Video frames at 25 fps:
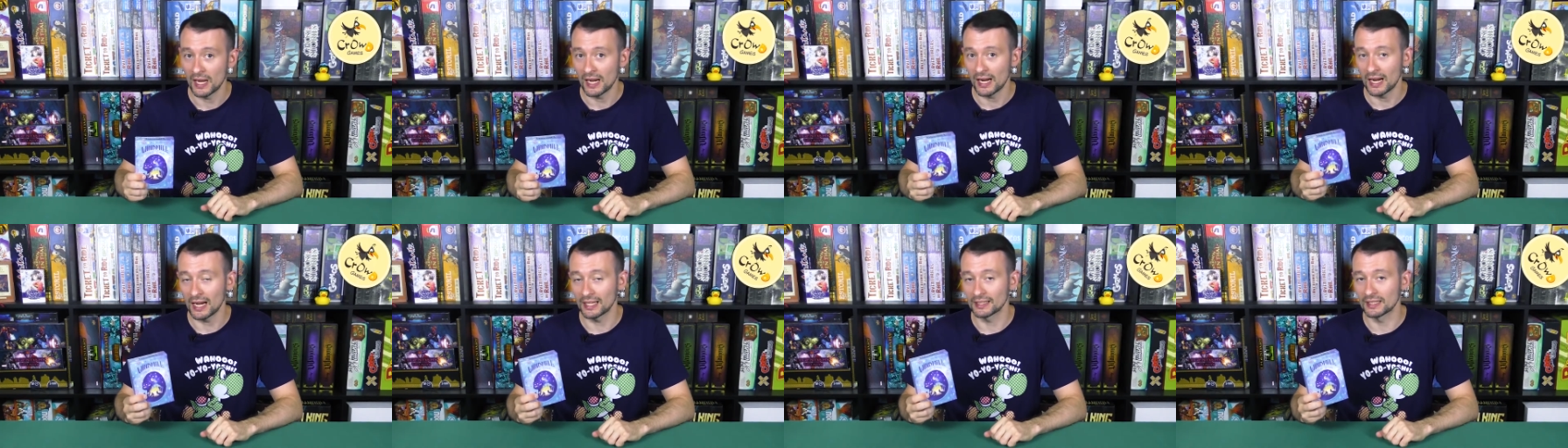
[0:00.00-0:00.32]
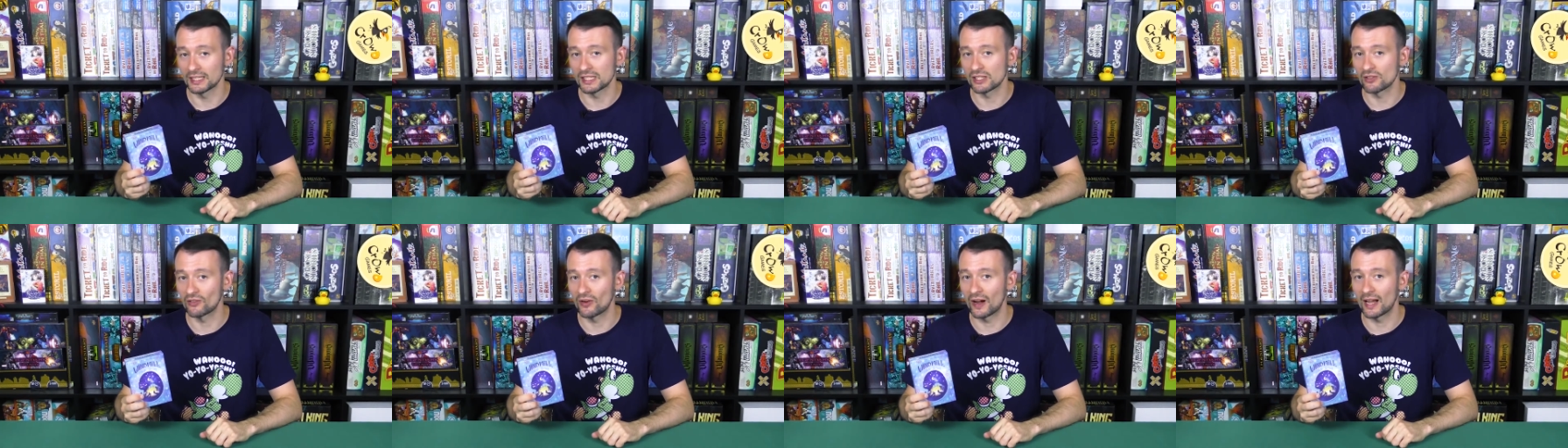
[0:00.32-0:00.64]
and
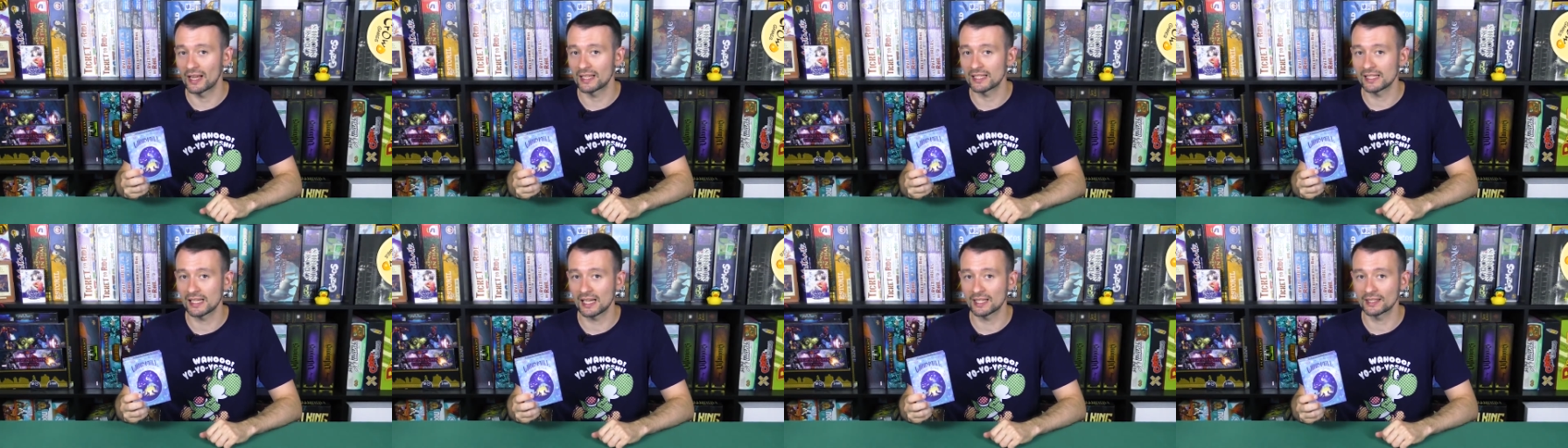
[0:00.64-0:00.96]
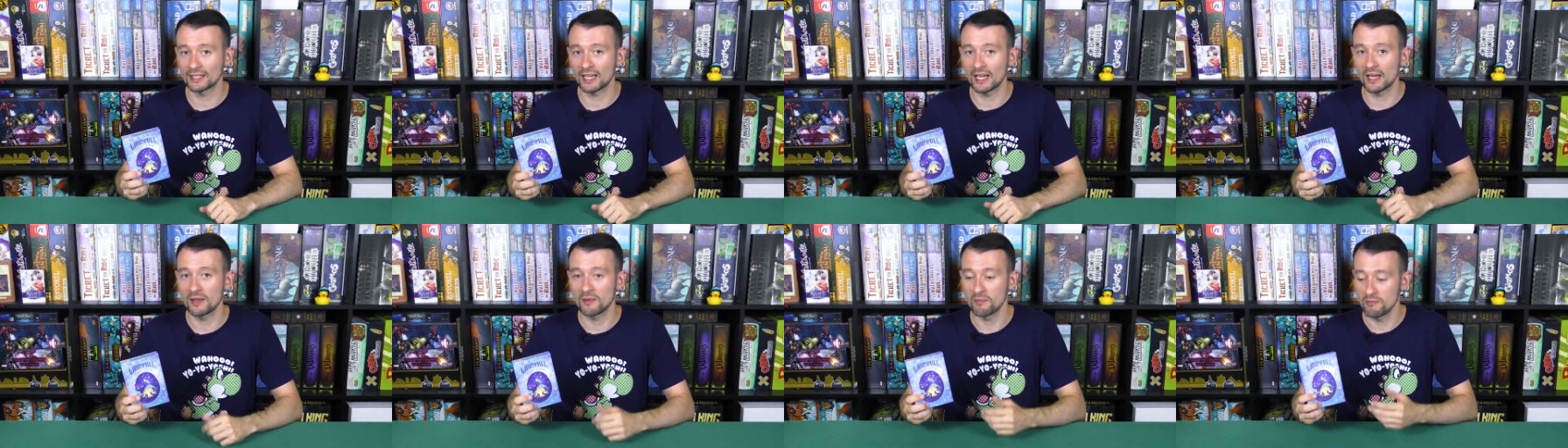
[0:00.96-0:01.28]
it's called
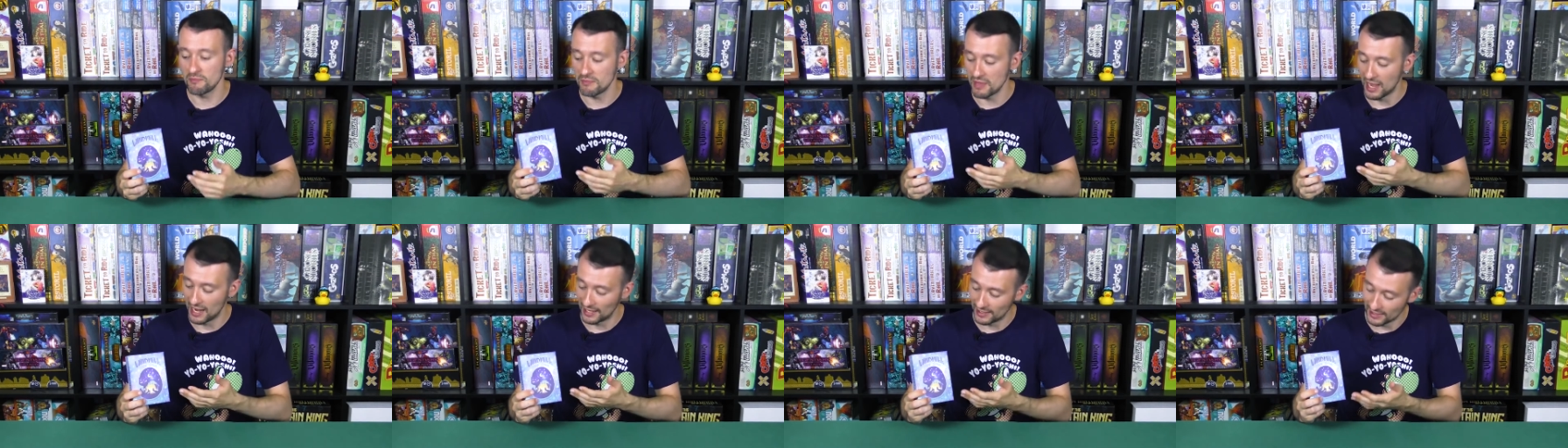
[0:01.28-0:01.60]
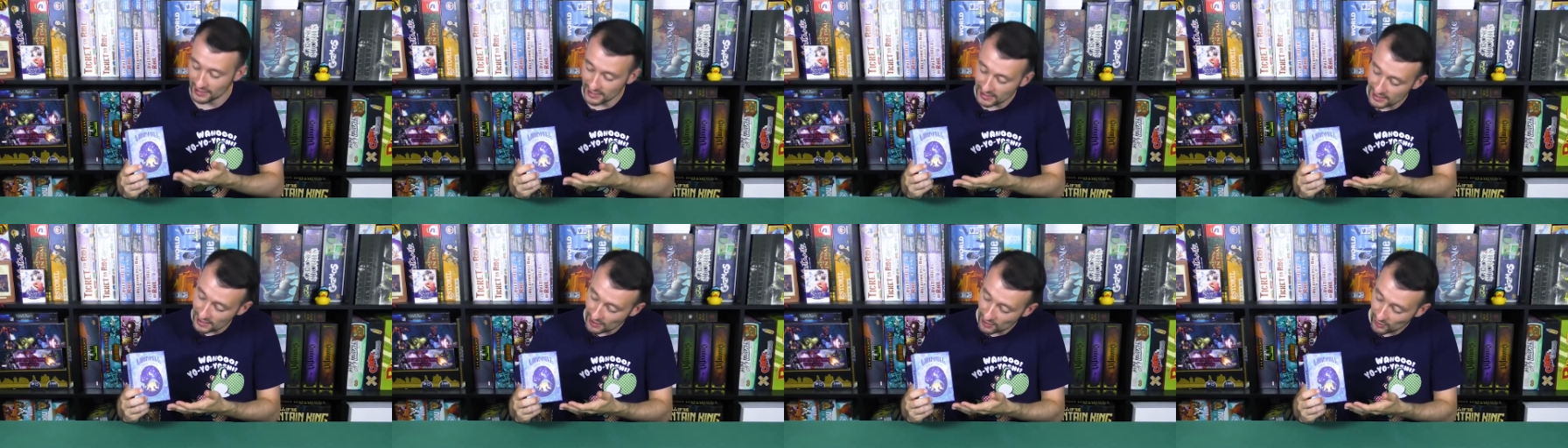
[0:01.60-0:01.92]
Windmill
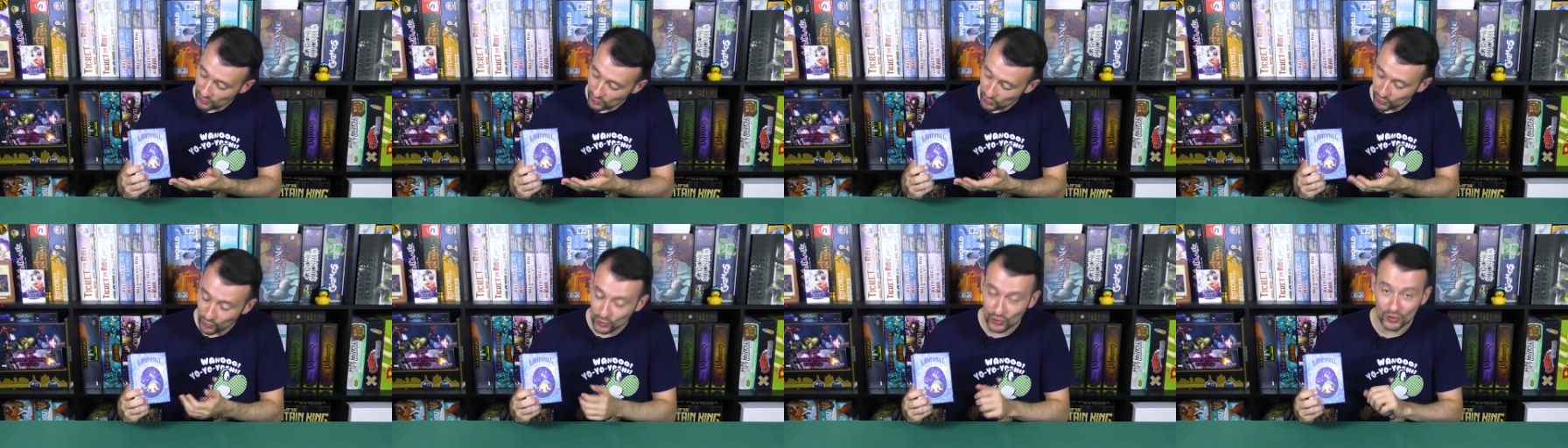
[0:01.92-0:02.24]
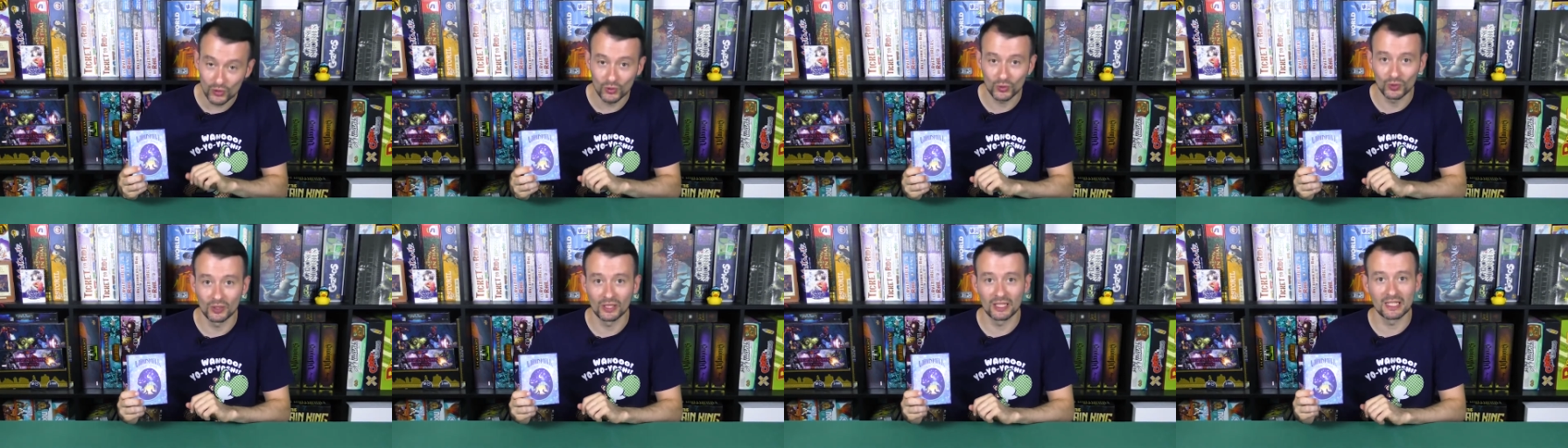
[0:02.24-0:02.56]
Cozy
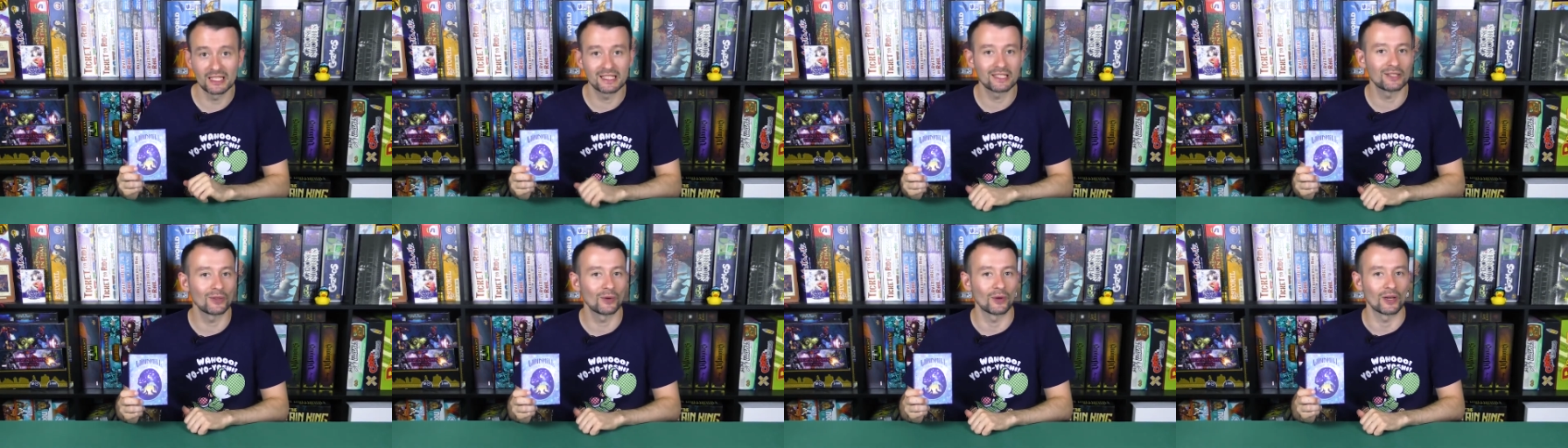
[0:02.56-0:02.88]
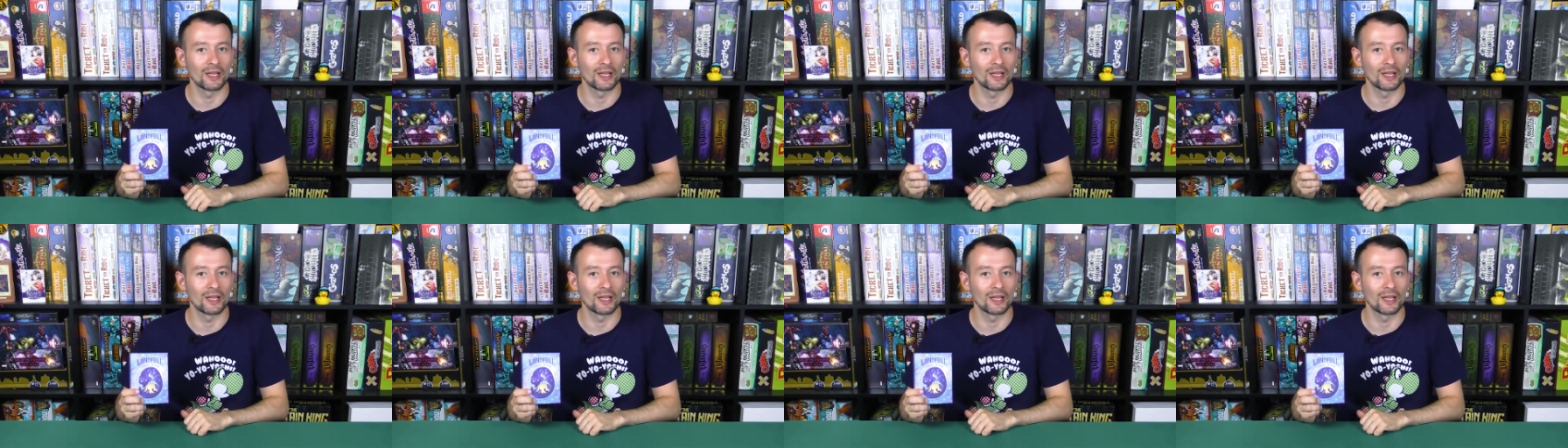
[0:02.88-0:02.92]
Stories.